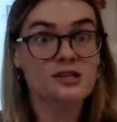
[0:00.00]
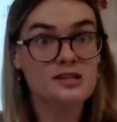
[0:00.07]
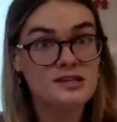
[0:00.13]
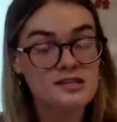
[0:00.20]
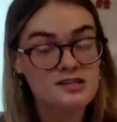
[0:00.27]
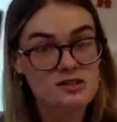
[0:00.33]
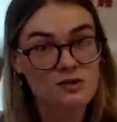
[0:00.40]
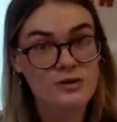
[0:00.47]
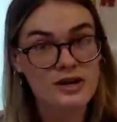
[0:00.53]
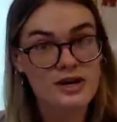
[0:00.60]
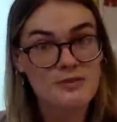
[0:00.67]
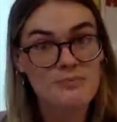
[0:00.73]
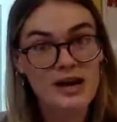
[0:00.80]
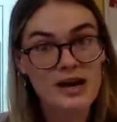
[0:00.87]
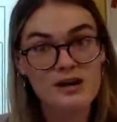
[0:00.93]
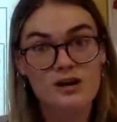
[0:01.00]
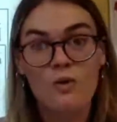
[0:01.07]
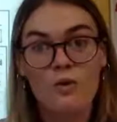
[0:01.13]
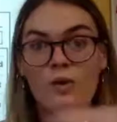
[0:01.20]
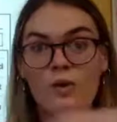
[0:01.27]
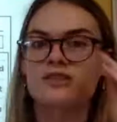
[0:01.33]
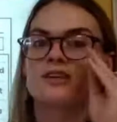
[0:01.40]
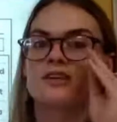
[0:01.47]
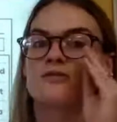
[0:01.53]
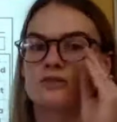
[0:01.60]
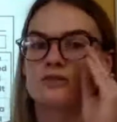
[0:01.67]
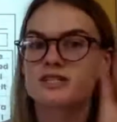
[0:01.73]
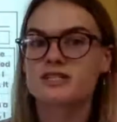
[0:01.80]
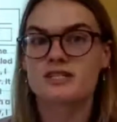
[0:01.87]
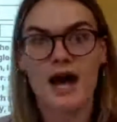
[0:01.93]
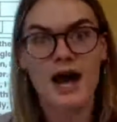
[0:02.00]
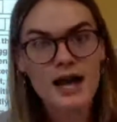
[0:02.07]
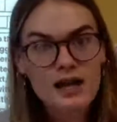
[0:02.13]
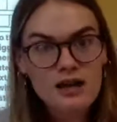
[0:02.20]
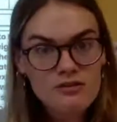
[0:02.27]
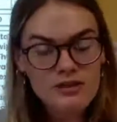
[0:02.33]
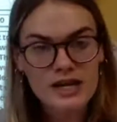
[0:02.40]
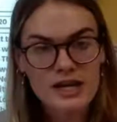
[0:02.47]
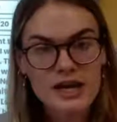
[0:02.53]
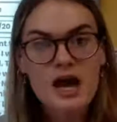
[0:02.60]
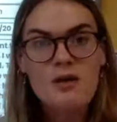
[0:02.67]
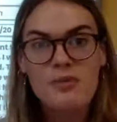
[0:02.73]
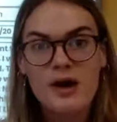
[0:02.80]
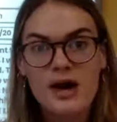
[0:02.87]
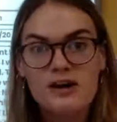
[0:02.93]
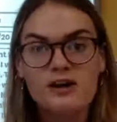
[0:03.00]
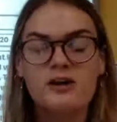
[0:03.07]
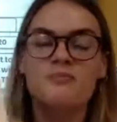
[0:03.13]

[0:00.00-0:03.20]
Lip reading: the story better, or the diary better,